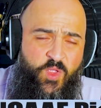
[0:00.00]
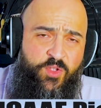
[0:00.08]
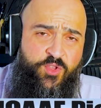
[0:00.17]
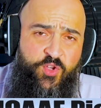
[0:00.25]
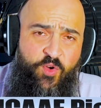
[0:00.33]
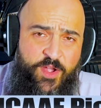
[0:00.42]

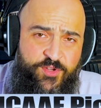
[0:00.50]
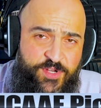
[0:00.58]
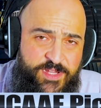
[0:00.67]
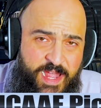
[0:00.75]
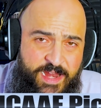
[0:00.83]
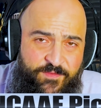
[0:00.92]
two
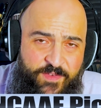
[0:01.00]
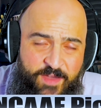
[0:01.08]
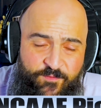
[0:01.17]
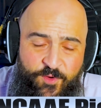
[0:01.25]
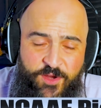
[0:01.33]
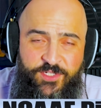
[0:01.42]
hundred
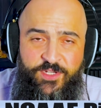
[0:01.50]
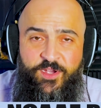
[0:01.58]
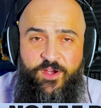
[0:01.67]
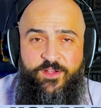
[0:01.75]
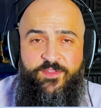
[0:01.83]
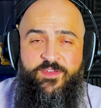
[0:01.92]
ninety-five rushing
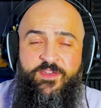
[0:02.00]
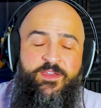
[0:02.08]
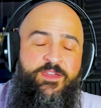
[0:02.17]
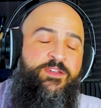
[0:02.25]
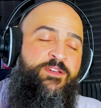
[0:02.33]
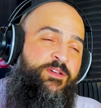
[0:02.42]
yards,
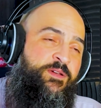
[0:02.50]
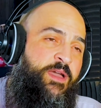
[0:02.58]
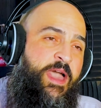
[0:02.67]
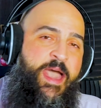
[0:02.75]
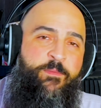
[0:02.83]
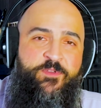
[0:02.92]

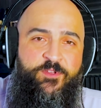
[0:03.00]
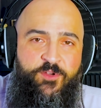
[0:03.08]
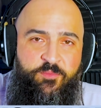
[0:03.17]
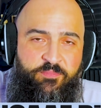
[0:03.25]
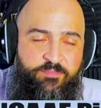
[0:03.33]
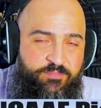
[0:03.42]

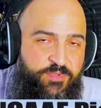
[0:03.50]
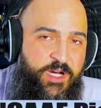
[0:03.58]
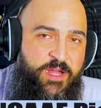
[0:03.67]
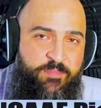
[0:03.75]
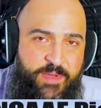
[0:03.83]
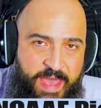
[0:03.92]
absolute
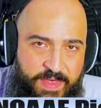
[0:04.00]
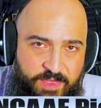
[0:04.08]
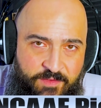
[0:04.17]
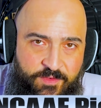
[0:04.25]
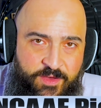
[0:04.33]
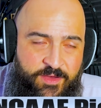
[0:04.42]
bloodbath
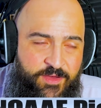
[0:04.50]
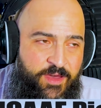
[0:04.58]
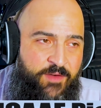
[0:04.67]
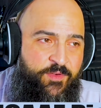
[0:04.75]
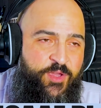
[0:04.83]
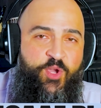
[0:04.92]
of a,
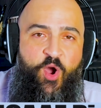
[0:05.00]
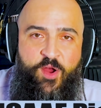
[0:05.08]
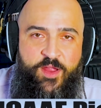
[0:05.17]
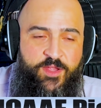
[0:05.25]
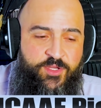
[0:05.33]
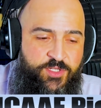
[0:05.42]
of a
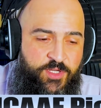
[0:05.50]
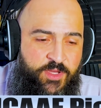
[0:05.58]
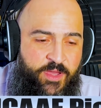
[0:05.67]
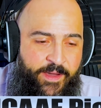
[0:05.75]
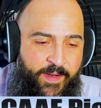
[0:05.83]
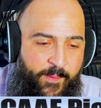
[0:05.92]
yardage.
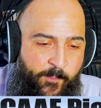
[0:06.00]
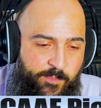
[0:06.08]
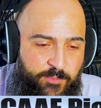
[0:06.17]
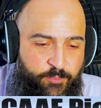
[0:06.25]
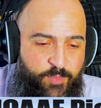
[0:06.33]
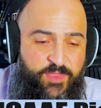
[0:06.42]

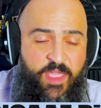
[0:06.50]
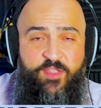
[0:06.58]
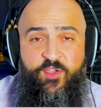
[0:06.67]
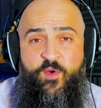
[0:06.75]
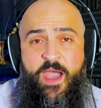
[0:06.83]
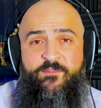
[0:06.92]
Um, but they do have